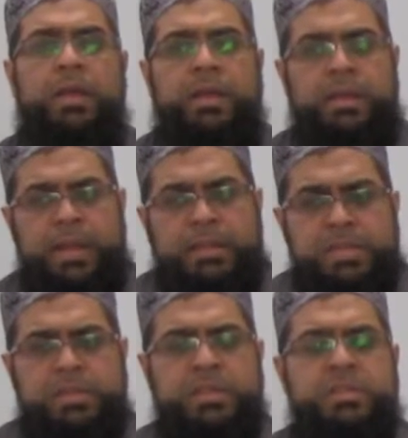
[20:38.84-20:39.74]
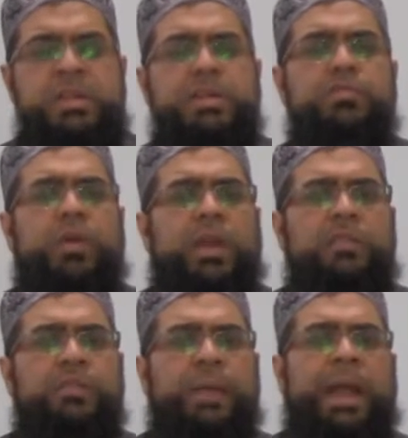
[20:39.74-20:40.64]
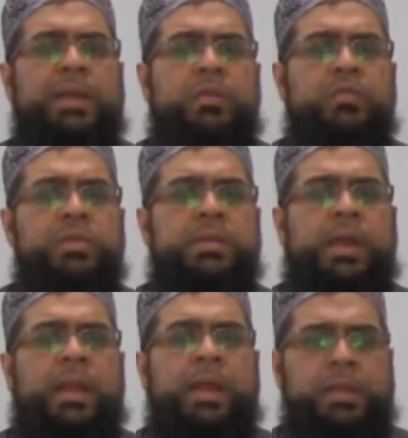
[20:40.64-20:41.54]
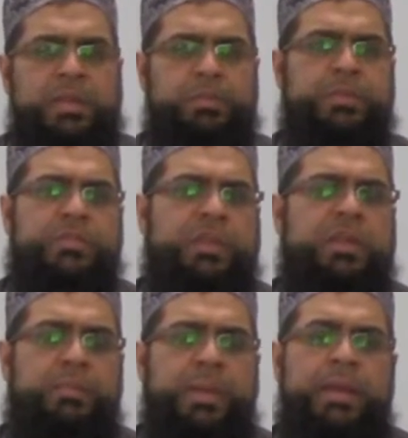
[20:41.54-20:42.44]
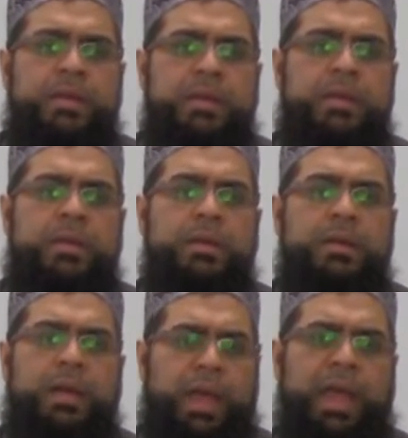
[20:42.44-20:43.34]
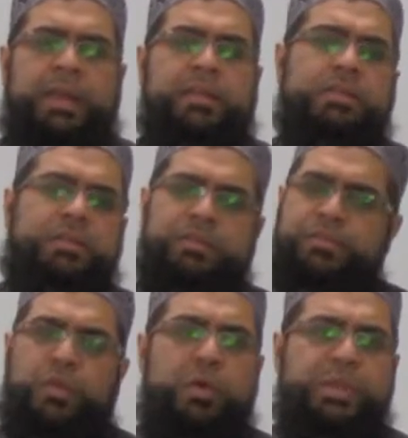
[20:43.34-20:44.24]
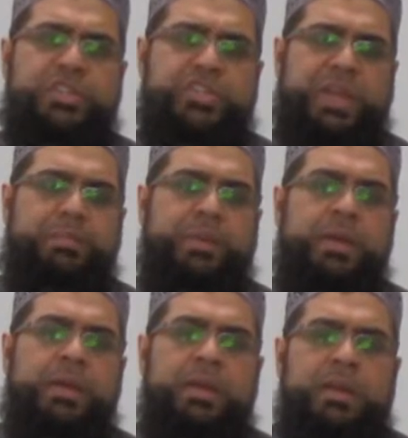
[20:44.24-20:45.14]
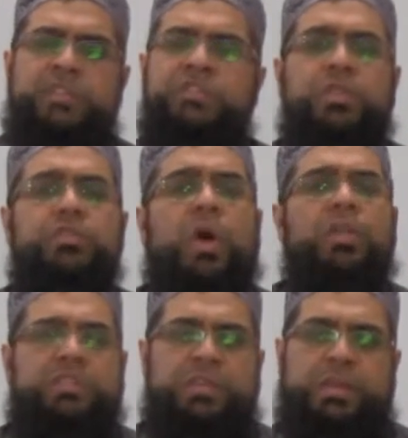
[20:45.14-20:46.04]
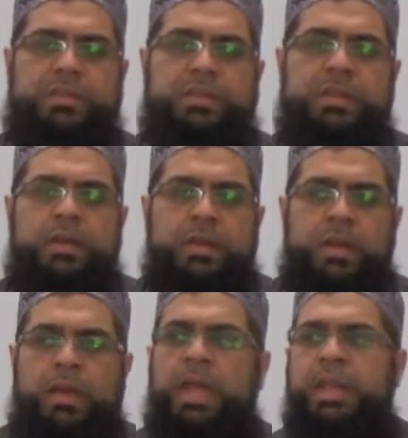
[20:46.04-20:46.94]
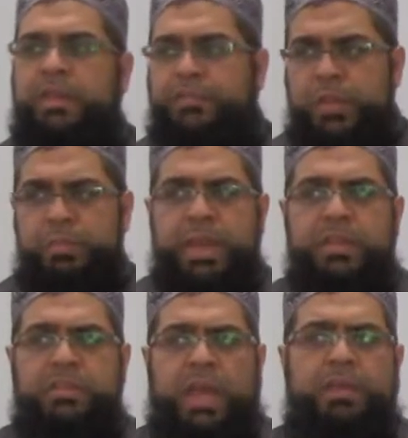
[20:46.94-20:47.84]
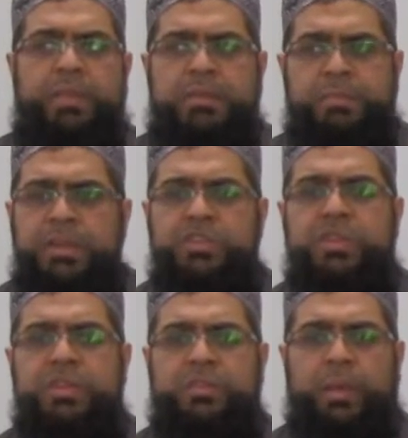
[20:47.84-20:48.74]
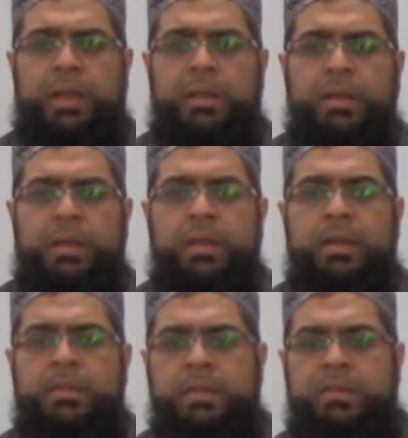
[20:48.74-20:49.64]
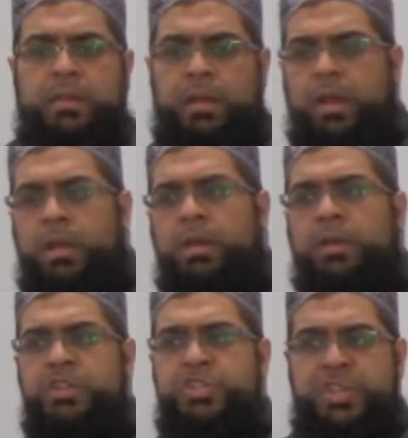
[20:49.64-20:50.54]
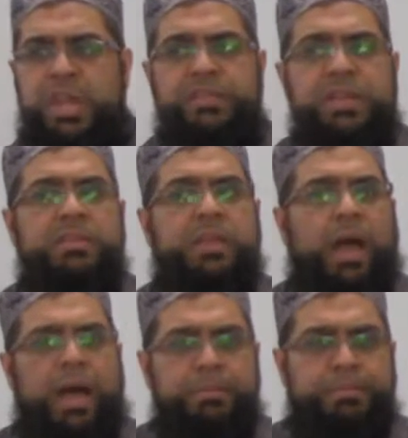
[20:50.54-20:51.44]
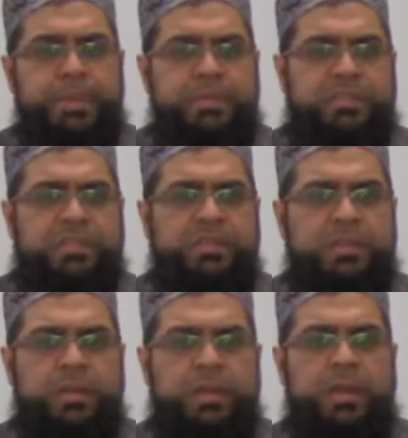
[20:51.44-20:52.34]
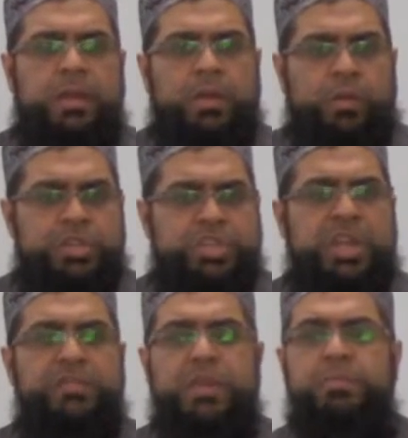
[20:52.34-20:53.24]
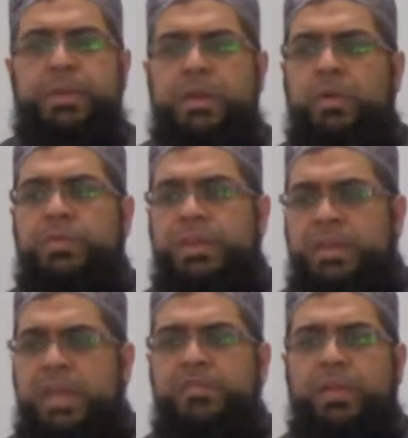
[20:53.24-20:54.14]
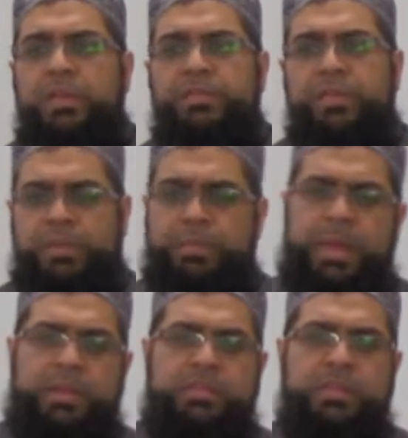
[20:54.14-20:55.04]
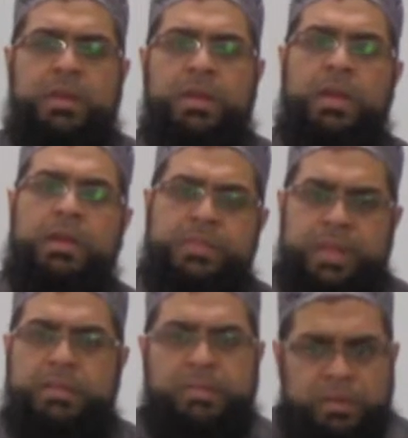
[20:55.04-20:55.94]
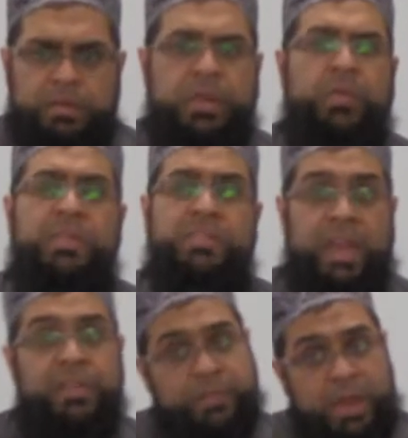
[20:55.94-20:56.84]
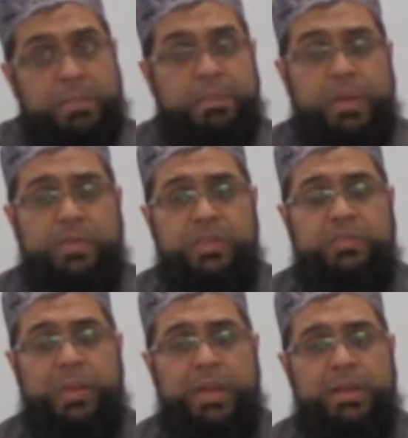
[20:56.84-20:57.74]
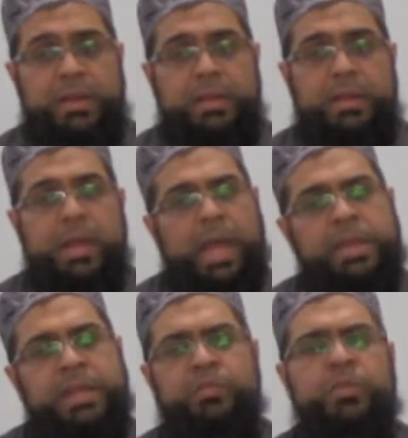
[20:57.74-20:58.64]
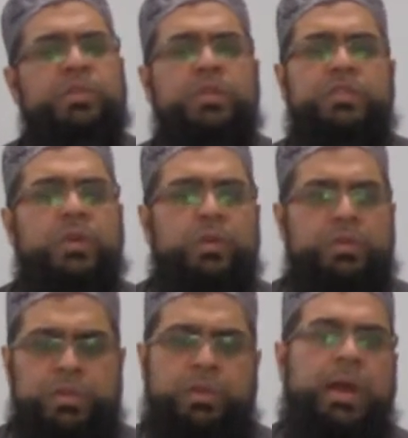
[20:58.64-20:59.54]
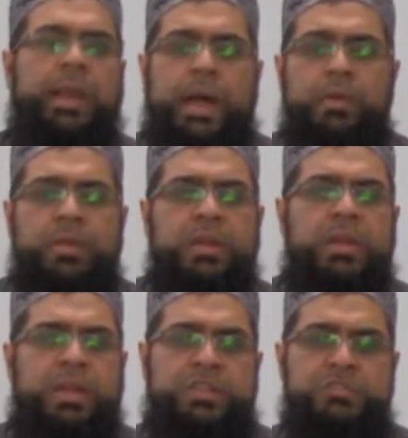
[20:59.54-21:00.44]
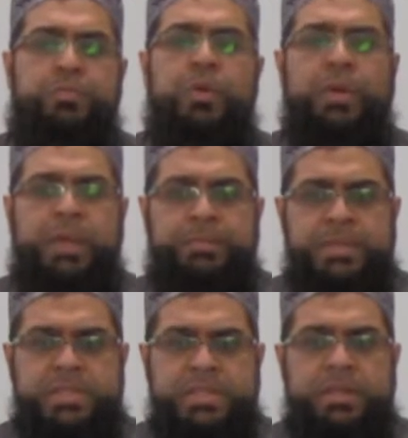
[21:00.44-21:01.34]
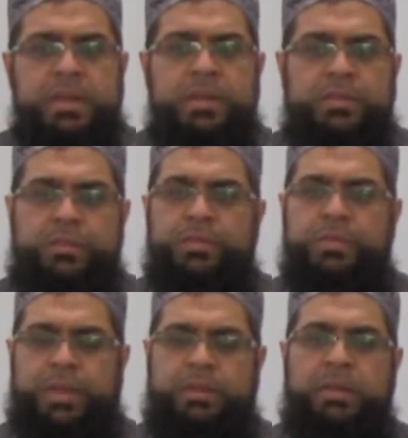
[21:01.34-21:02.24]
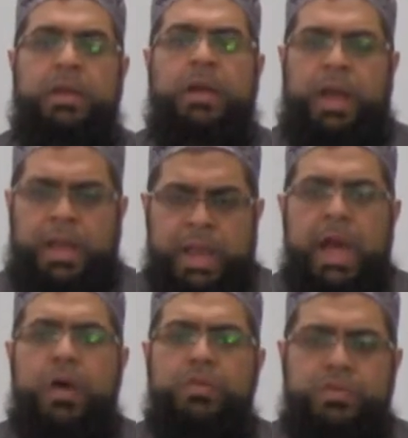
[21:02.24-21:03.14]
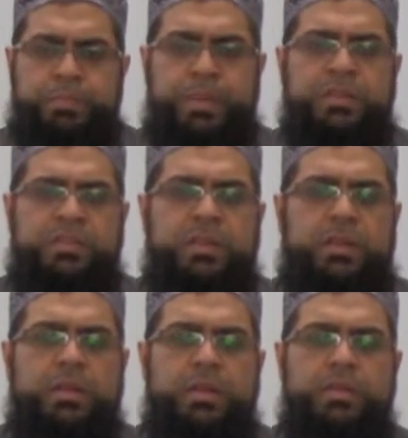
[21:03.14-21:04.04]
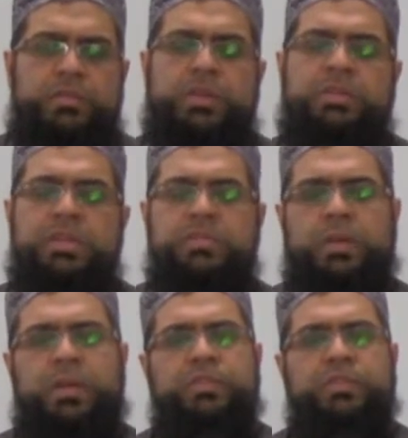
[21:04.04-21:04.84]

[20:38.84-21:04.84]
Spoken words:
Let it return to Allah subhanahu wa ta'ala in that particular manner and form and shape. Let's not alter it. And like for the males, I made mention as well that shaving the armpits or shaving below the navel for the males, that requests have come about as well, and that was also not allowed. It is prohibited to do that. Allow the person to return to Allah